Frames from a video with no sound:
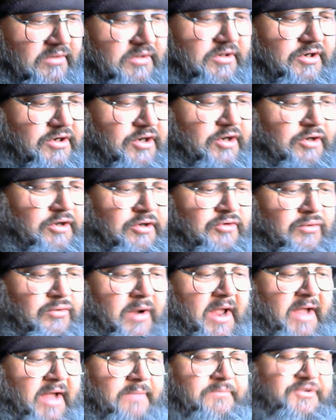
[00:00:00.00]
Colonel
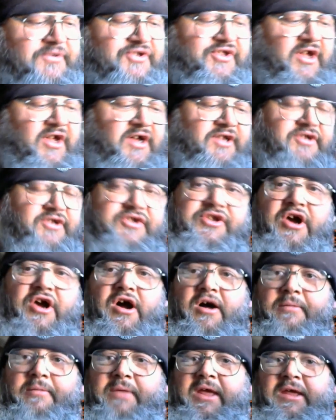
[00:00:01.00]
Reb's son,
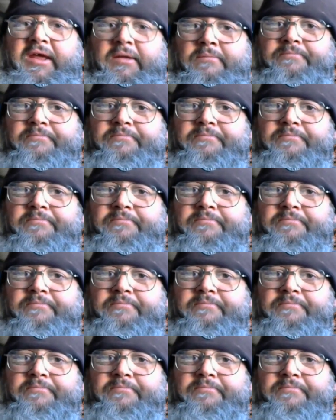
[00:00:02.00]
Tommy